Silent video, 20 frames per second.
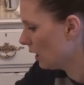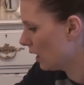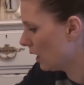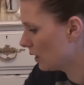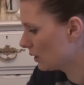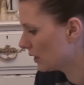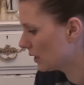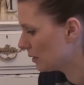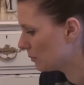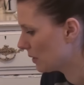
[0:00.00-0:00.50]

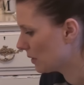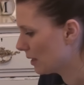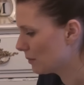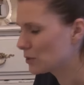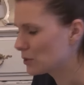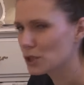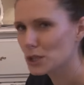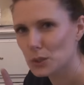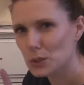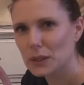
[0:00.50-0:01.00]
I'll keep them
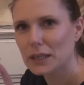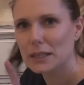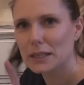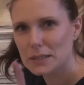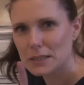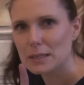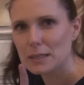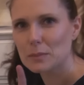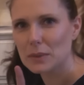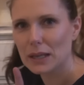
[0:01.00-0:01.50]
just so you can
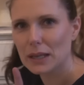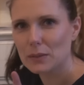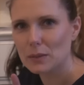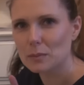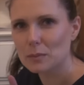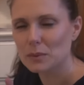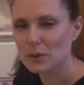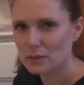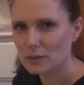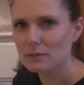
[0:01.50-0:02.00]
see me in
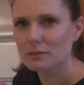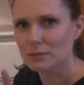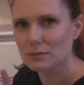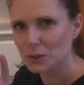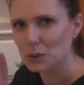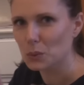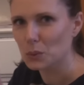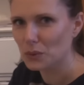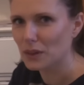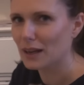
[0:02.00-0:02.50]
them and
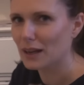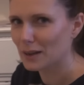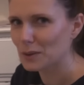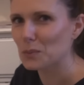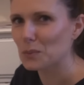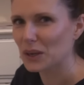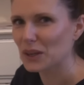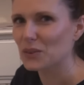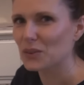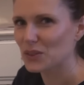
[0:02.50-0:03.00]
know that I
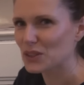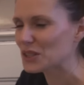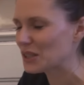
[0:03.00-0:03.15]
wear the